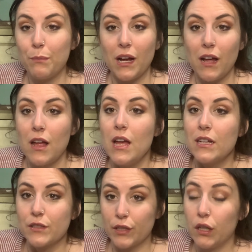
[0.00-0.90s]
but
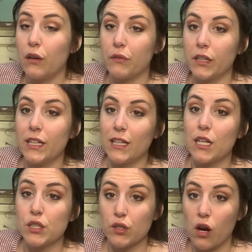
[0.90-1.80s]
still a really
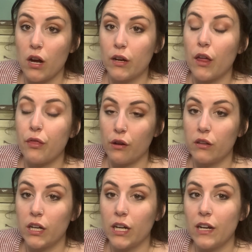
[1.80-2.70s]
strong
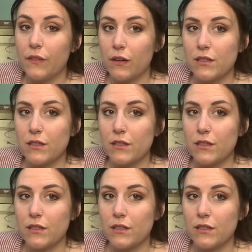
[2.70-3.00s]
thriller, and